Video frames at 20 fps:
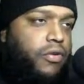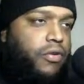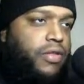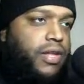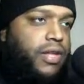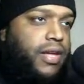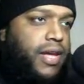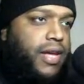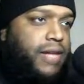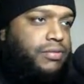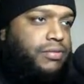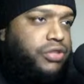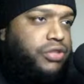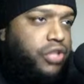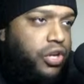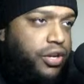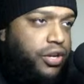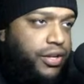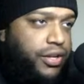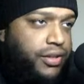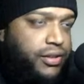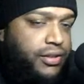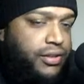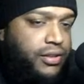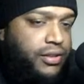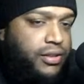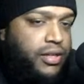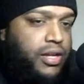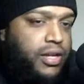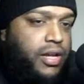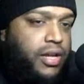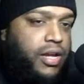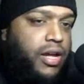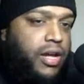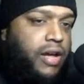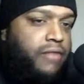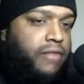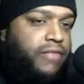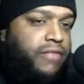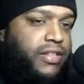the game started,
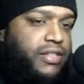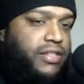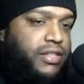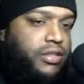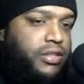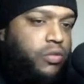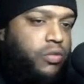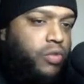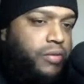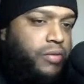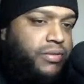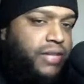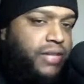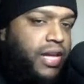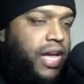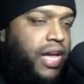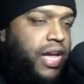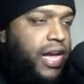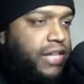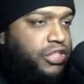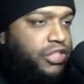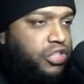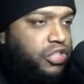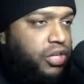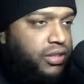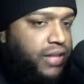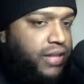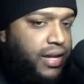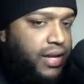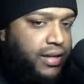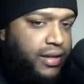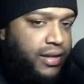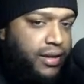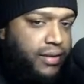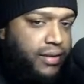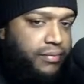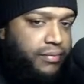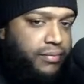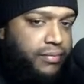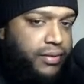I visited the website
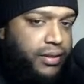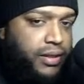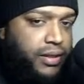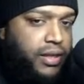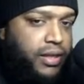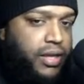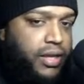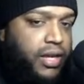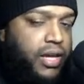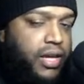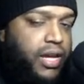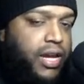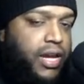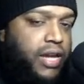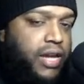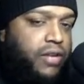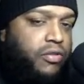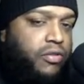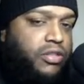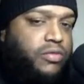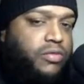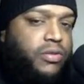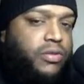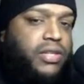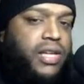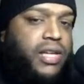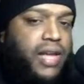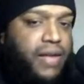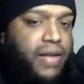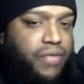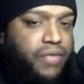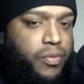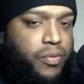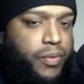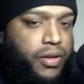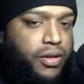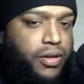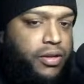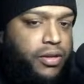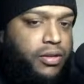oshock.com. And notice what they have up
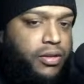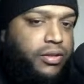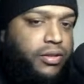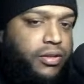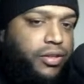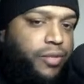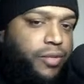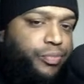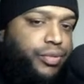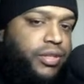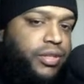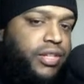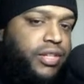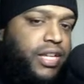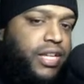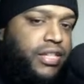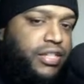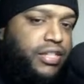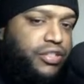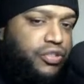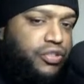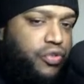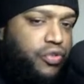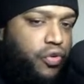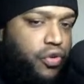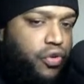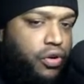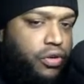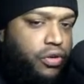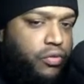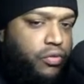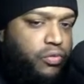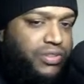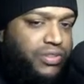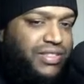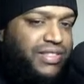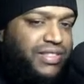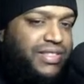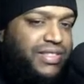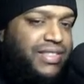here. The predicted score
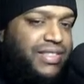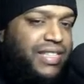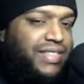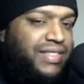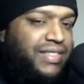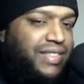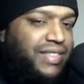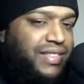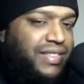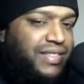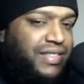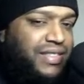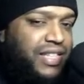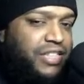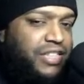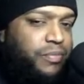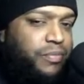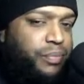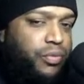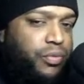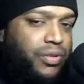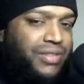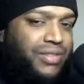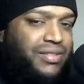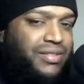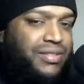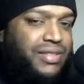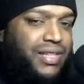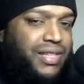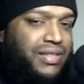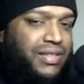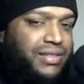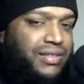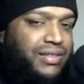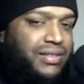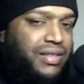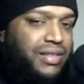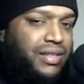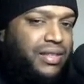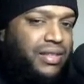was
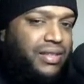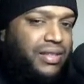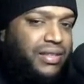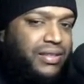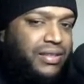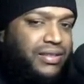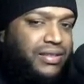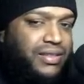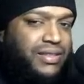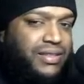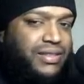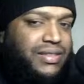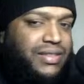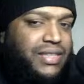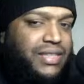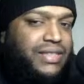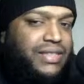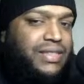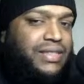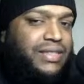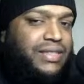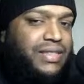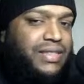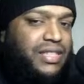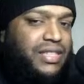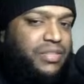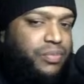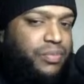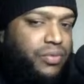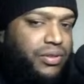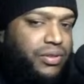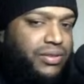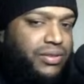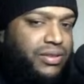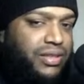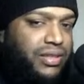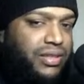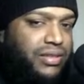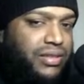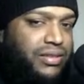66.6 to
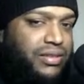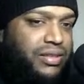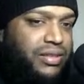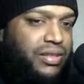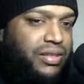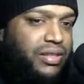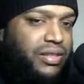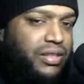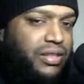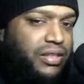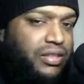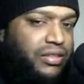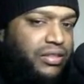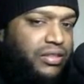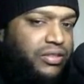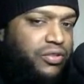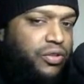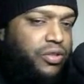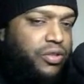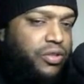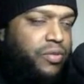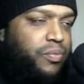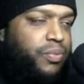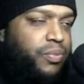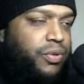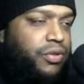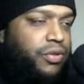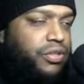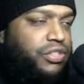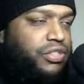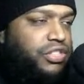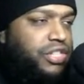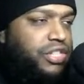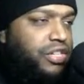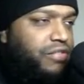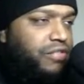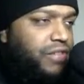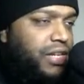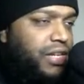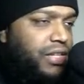66.6. So the computer
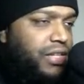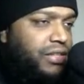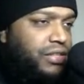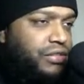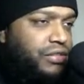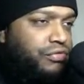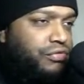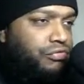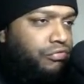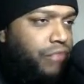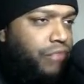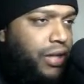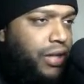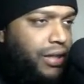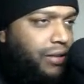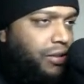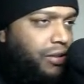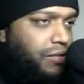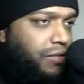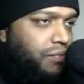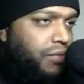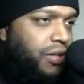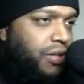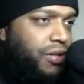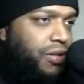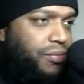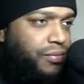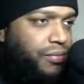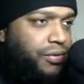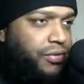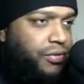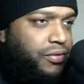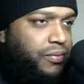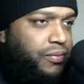generated this random number.